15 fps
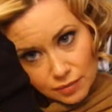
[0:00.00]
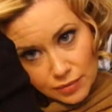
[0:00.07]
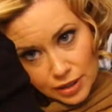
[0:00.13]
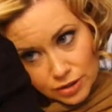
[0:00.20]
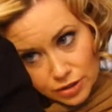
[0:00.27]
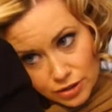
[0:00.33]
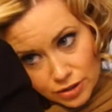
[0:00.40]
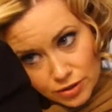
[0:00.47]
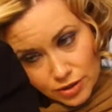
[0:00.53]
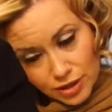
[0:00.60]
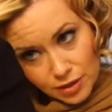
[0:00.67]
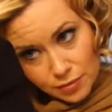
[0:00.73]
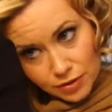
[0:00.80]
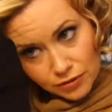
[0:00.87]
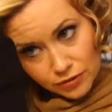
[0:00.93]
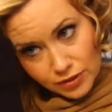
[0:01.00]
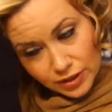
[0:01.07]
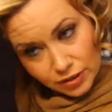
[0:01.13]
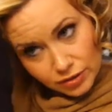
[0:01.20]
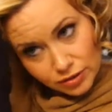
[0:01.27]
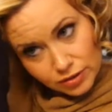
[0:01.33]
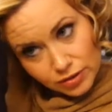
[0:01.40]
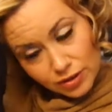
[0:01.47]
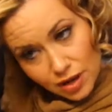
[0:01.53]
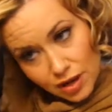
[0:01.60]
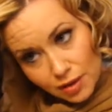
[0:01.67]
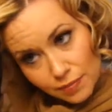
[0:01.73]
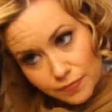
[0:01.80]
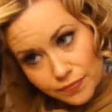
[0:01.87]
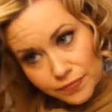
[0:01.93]
Make sure you keep your fingers
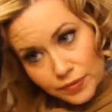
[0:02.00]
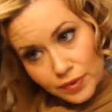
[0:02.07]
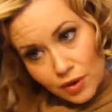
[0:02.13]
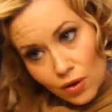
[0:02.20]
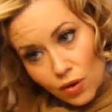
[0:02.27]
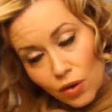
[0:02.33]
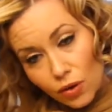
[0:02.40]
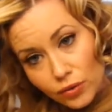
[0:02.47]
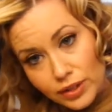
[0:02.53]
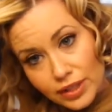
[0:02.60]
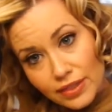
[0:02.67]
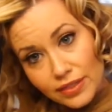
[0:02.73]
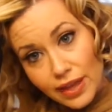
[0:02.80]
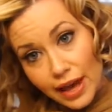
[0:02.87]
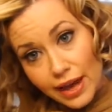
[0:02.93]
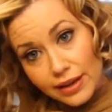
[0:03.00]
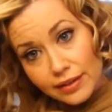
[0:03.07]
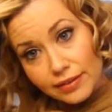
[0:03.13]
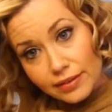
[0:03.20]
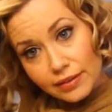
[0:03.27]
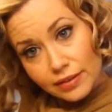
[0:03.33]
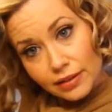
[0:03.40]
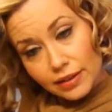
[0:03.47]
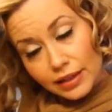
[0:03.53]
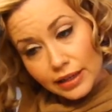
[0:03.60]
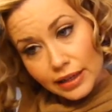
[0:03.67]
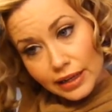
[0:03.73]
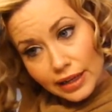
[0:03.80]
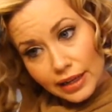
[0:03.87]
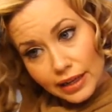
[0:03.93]
holding that
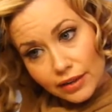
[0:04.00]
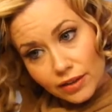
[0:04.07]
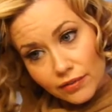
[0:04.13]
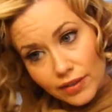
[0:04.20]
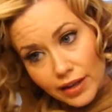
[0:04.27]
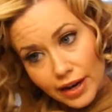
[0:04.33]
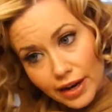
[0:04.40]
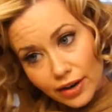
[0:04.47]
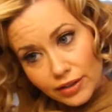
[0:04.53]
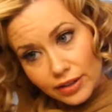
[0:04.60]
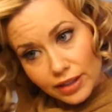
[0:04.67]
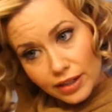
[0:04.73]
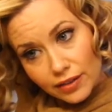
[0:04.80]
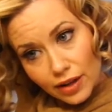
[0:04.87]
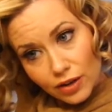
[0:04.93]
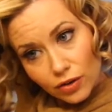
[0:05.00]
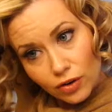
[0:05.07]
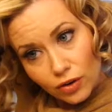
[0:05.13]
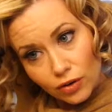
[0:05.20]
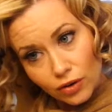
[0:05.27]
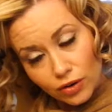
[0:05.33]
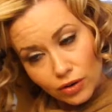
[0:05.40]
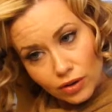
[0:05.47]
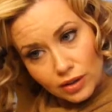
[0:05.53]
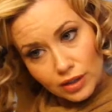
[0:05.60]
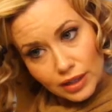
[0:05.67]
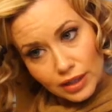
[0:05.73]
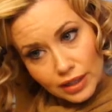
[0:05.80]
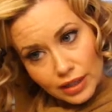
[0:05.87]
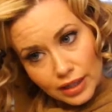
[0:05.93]
end of the hair to get that curl,
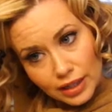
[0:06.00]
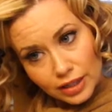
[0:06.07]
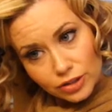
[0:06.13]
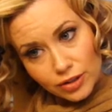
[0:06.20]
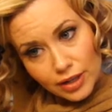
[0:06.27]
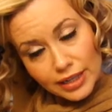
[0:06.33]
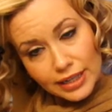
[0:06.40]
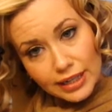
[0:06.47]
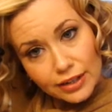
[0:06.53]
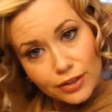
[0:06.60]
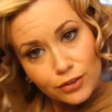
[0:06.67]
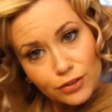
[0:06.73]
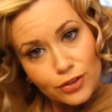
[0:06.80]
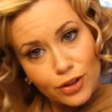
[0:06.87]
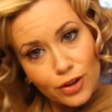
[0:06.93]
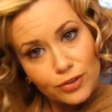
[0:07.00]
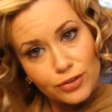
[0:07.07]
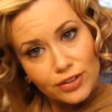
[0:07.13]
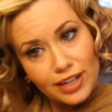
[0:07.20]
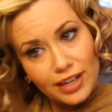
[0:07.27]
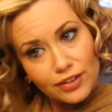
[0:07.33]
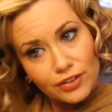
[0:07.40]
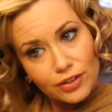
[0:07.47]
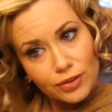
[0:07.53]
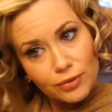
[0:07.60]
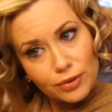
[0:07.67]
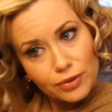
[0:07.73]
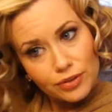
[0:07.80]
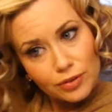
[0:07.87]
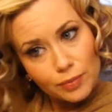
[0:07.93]
and try to get it as close again to the
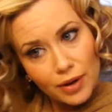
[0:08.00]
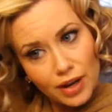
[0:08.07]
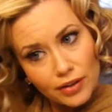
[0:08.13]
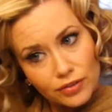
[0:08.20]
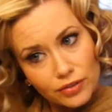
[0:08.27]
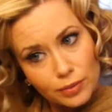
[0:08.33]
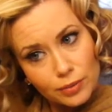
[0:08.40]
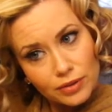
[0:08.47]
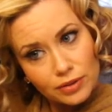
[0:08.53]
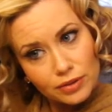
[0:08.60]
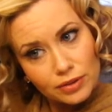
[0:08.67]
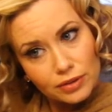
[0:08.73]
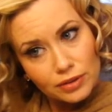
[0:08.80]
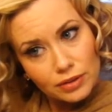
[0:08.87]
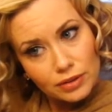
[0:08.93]
root as possible.